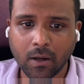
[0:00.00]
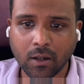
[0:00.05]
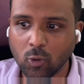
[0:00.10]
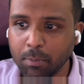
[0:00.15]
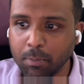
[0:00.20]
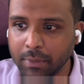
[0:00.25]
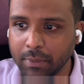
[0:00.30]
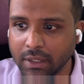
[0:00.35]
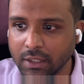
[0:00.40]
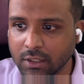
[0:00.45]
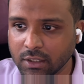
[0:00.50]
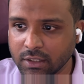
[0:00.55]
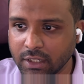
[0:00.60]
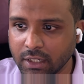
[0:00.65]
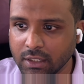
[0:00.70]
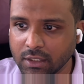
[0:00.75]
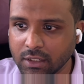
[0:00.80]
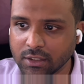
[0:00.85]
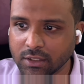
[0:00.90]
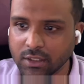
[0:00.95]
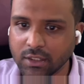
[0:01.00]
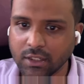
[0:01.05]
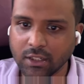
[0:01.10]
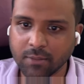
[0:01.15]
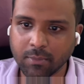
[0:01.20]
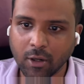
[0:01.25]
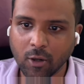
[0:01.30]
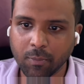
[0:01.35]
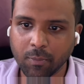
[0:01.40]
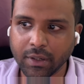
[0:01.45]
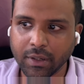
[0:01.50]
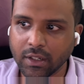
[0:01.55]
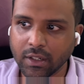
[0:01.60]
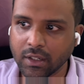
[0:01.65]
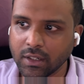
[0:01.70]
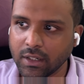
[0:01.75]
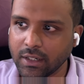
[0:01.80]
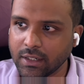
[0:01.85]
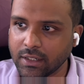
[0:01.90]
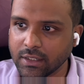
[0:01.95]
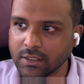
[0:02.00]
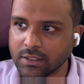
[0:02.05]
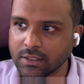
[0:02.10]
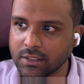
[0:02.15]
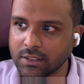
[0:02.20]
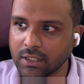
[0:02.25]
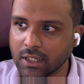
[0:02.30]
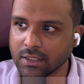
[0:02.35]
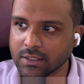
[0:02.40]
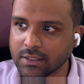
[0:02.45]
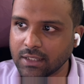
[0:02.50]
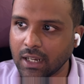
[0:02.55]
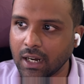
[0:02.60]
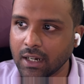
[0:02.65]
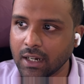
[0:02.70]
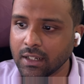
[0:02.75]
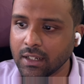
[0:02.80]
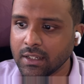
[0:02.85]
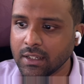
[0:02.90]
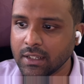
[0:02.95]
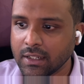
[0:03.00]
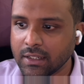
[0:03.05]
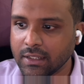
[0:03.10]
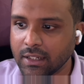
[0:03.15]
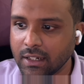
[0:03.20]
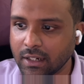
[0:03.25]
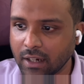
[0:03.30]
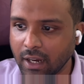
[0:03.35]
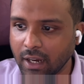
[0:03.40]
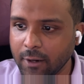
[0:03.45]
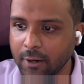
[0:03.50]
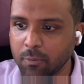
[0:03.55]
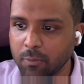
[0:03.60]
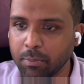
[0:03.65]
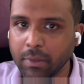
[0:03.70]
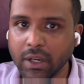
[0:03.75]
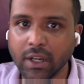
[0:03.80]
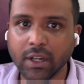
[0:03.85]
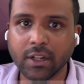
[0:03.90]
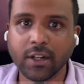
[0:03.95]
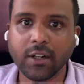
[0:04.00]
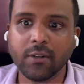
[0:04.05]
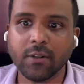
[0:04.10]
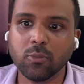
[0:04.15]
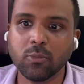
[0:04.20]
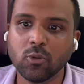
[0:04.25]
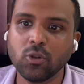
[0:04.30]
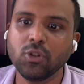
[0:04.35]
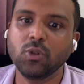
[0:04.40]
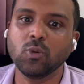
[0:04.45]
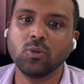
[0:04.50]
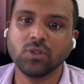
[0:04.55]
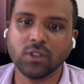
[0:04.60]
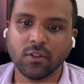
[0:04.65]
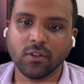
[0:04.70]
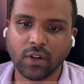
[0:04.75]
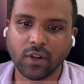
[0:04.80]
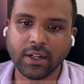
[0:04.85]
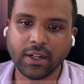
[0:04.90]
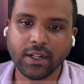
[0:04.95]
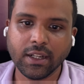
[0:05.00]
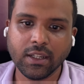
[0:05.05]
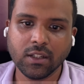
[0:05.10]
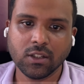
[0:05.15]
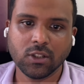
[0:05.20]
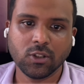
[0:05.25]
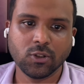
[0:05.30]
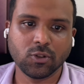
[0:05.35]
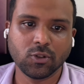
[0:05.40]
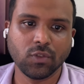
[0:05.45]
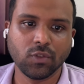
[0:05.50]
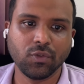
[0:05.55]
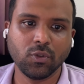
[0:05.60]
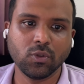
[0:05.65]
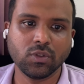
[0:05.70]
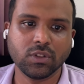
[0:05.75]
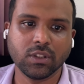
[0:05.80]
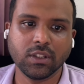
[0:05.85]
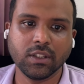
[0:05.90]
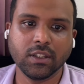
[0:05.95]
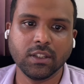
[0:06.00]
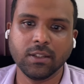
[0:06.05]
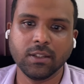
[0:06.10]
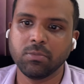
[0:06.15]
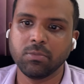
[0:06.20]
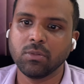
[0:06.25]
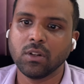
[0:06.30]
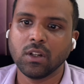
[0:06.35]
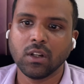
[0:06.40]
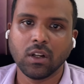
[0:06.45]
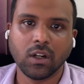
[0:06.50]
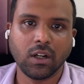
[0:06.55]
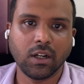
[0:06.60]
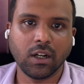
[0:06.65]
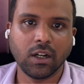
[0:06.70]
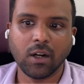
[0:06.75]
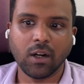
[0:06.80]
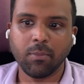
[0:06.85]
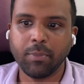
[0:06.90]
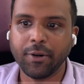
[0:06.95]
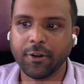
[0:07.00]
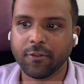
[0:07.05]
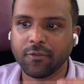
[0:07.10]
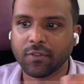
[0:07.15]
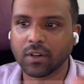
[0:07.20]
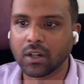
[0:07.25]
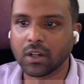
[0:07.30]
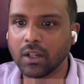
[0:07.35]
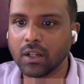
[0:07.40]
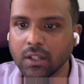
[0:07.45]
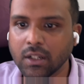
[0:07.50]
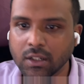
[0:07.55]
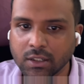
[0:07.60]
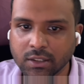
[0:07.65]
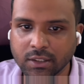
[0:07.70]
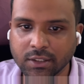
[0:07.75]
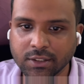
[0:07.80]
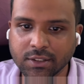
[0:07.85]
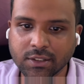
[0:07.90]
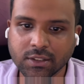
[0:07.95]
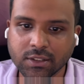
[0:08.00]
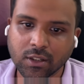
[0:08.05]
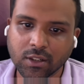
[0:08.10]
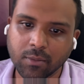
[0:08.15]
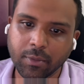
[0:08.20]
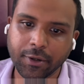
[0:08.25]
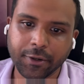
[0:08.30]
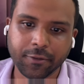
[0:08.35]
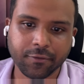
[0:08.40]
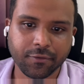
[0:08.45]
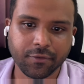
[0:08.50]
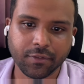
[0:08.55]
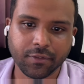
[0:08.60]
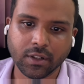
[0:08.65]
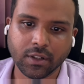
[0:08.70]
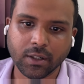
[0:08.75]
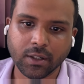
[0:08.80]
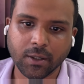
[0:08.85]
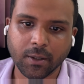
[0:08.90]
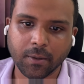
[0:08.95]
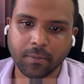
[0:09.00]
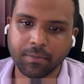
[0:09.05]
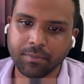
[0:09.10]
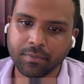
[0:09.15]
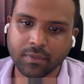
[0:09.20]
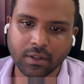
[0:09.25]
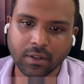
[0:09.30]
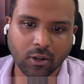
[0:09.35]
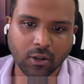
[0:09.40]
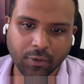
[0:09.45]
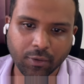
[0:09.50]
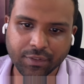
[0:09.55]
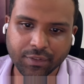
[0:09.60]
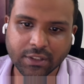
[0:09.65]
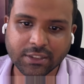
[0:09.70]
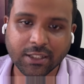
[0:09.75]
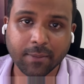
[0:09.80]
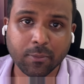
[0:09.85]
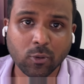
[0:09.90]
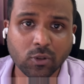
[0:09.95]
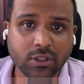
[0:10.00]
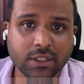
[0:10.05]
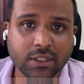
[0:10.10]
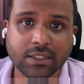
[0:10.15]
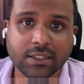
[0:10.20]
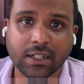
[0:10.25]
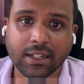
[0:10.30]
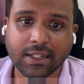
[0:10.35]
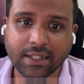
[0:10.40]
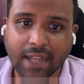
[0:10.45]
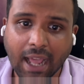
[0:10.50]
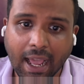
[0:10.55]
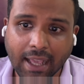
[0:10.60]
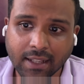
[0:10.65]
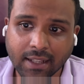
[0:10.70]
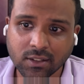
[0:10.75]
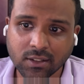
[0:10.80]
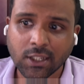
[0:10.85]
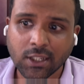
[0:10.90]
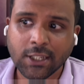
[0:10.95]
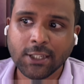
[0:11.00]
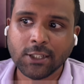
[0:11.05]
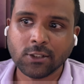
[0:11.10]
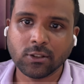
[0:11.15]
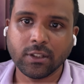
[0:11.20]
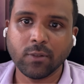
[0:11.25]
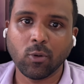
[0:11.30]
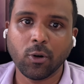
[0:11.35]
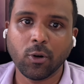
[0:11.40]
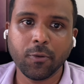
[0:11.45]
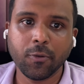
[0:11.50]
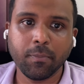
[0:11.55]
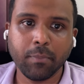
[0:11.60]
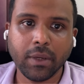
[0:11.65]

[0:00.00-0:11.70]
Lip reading: major changes in my opinion. It is just that they are trying to make it more user friendly. So if you see a bit of colors, a bit of all these emojis and tags, so they want to